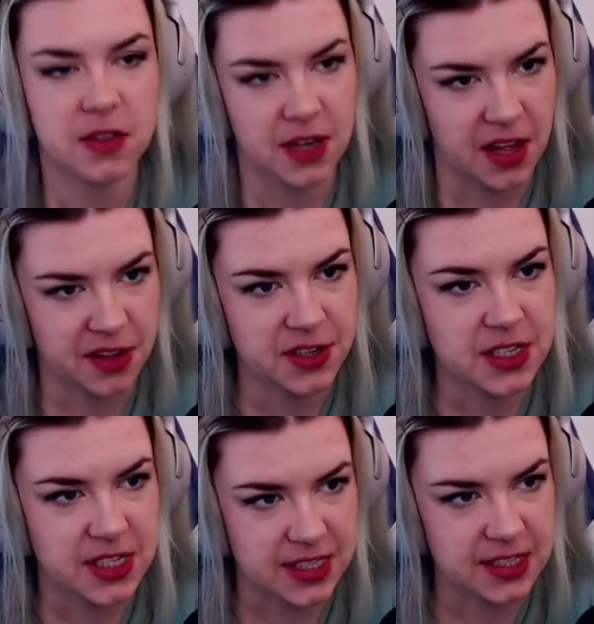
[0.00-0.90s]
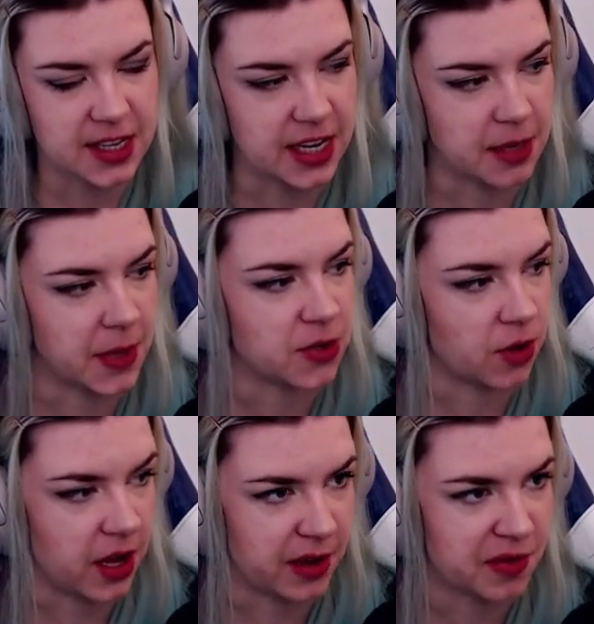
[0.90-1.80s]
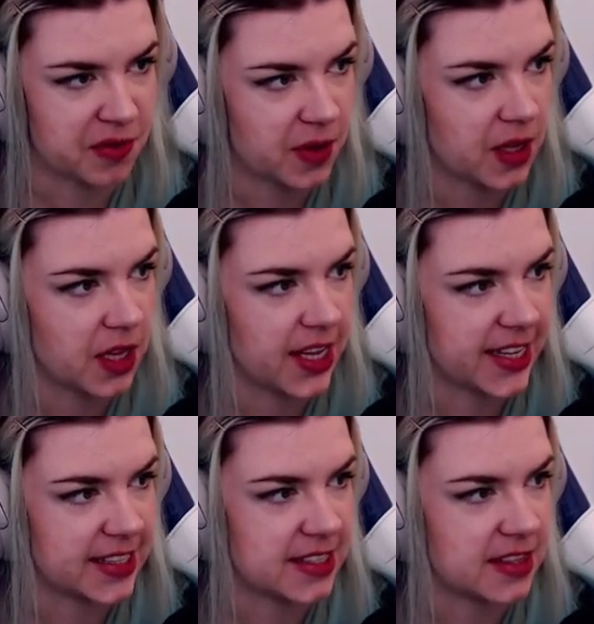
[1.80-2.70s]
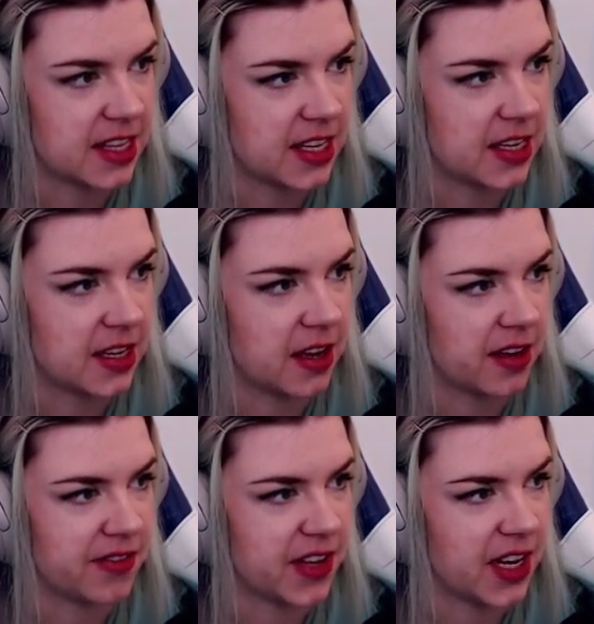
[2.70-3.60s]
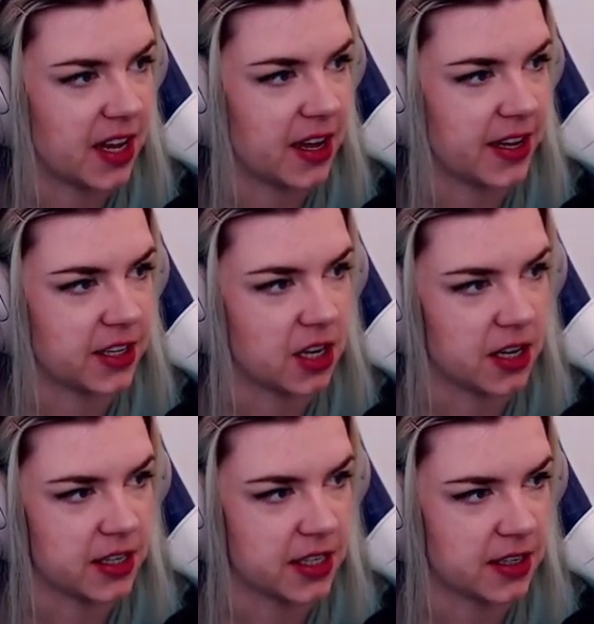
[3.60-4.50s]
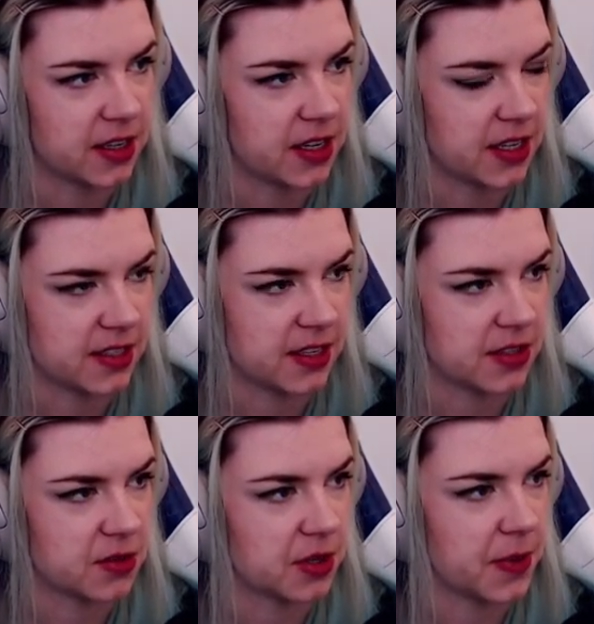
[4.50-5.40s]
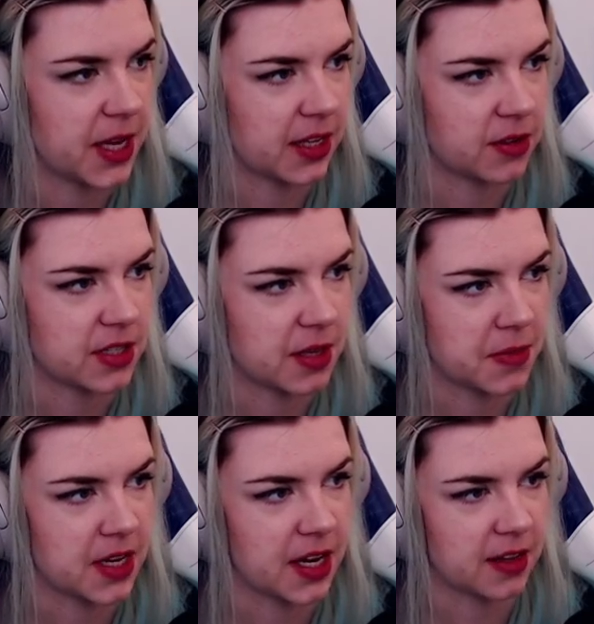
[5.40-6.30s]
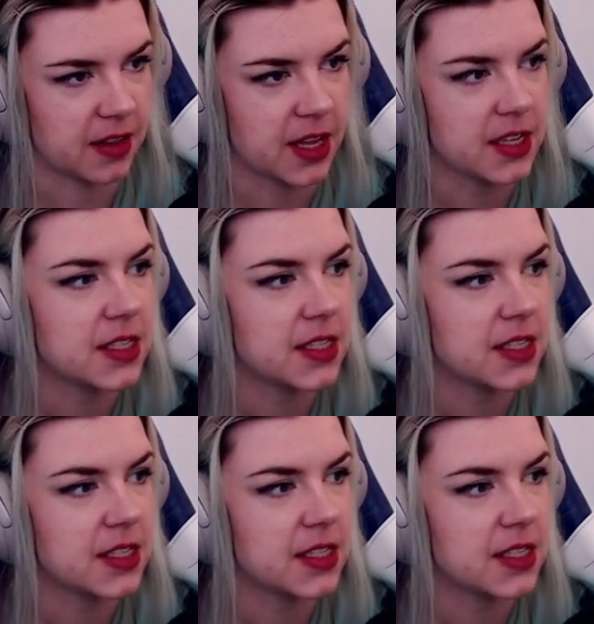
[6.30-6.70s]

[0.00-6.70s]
now there's a disc in my drive. It's the Villa and Garden accessory pack or something like that.